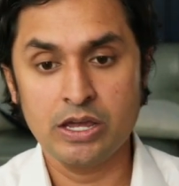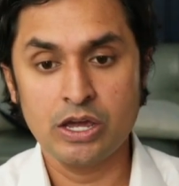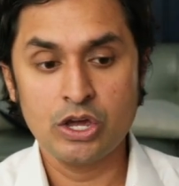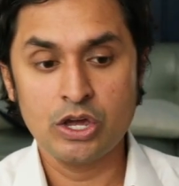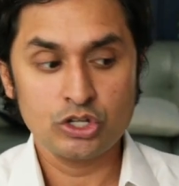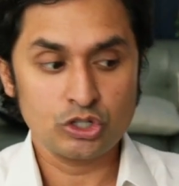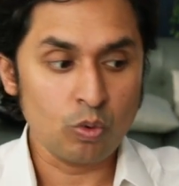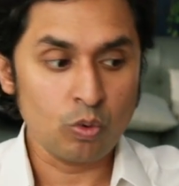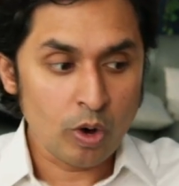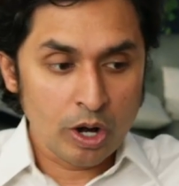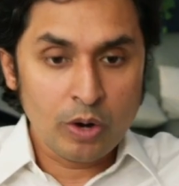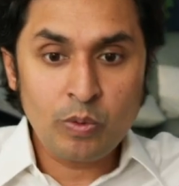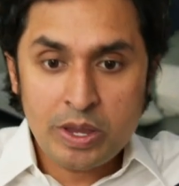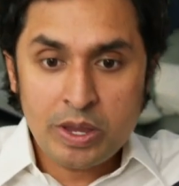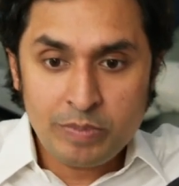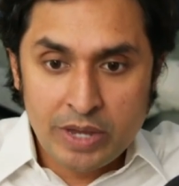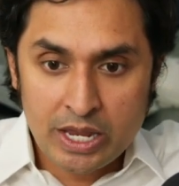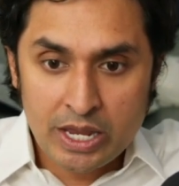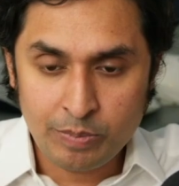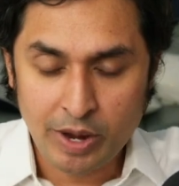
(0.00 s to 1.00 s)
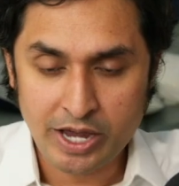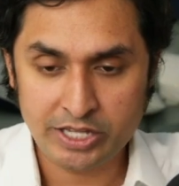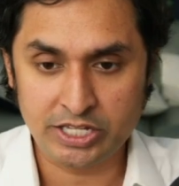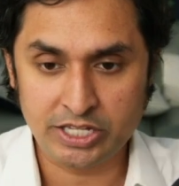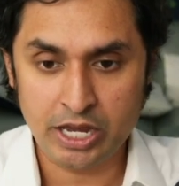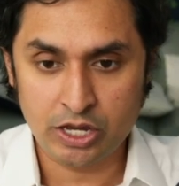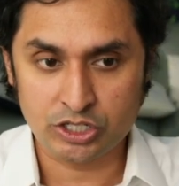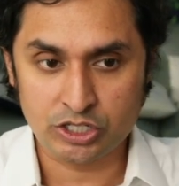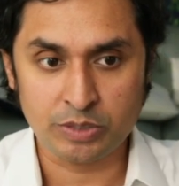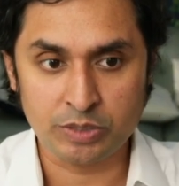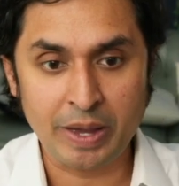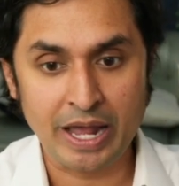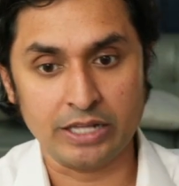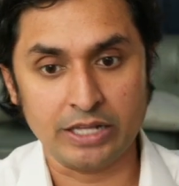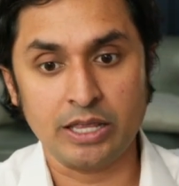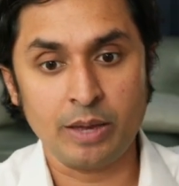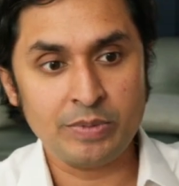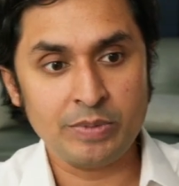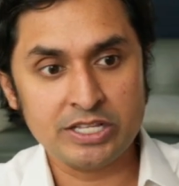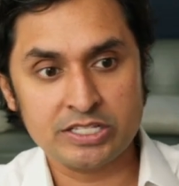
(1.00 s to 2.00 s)
So what do we mean by psychosomatic?
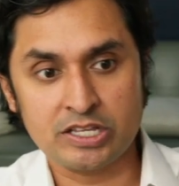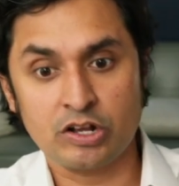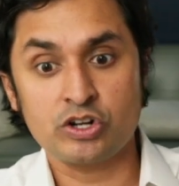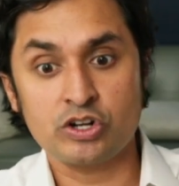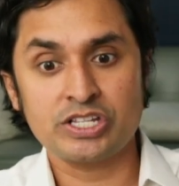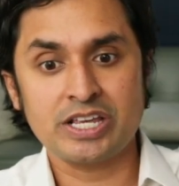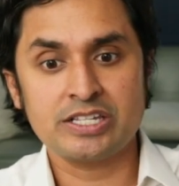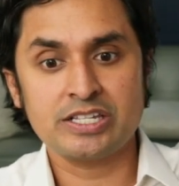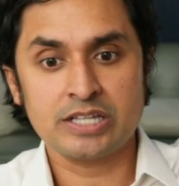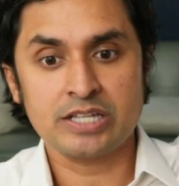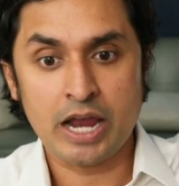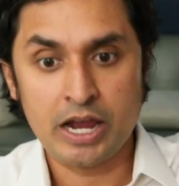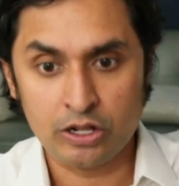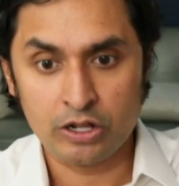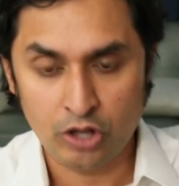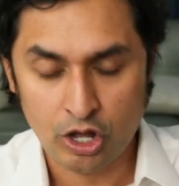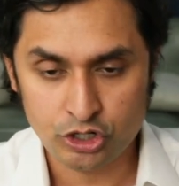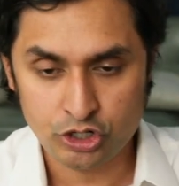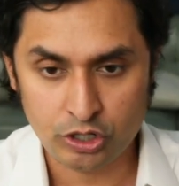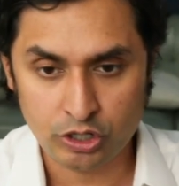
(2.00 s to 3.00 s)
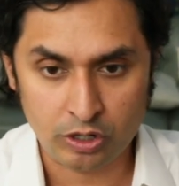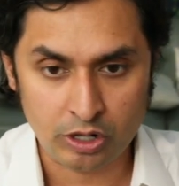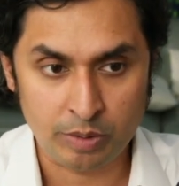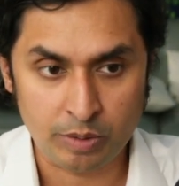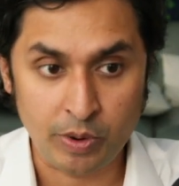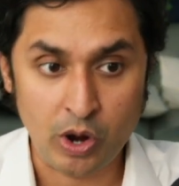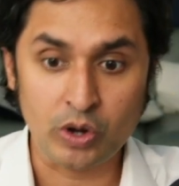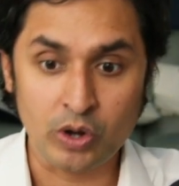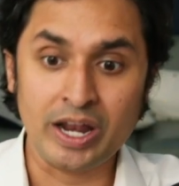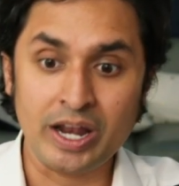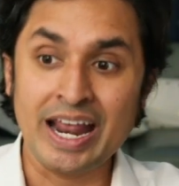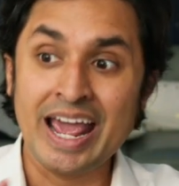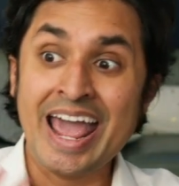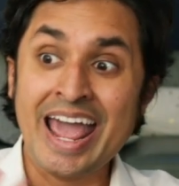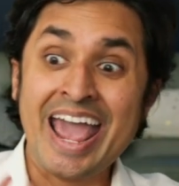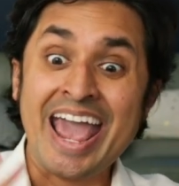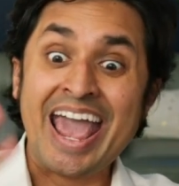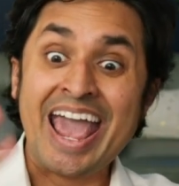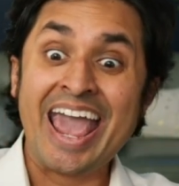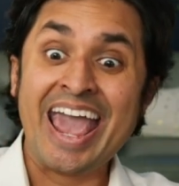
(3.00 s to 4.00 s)
That means there is a psychological component
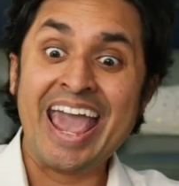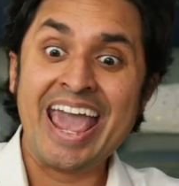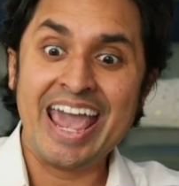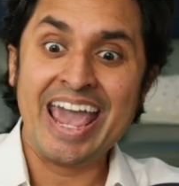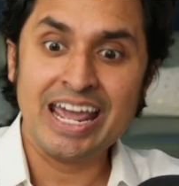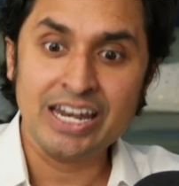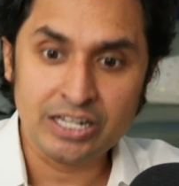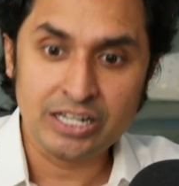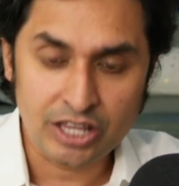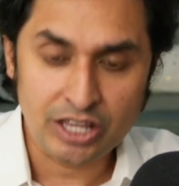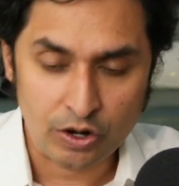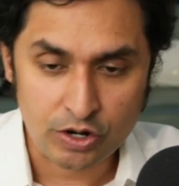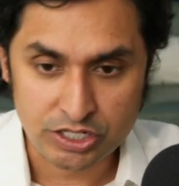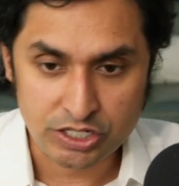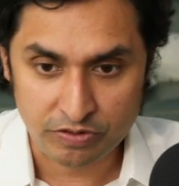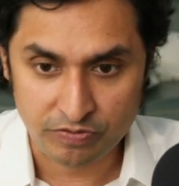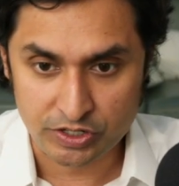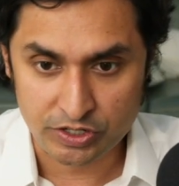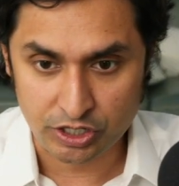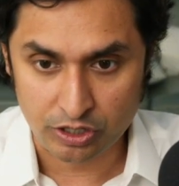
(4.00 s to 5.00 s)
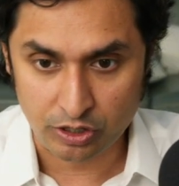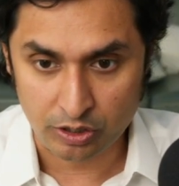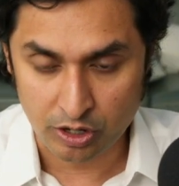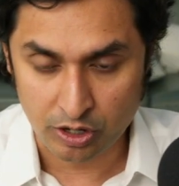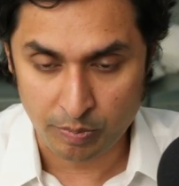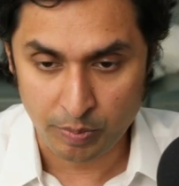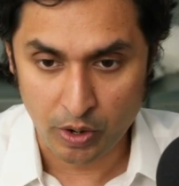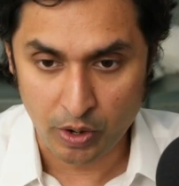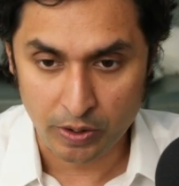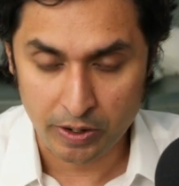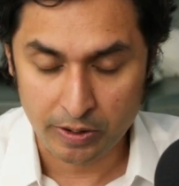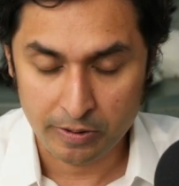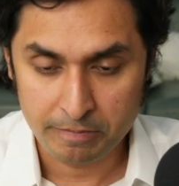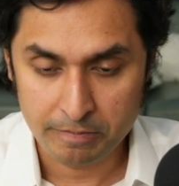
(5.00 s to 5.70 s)
and there is a physical component.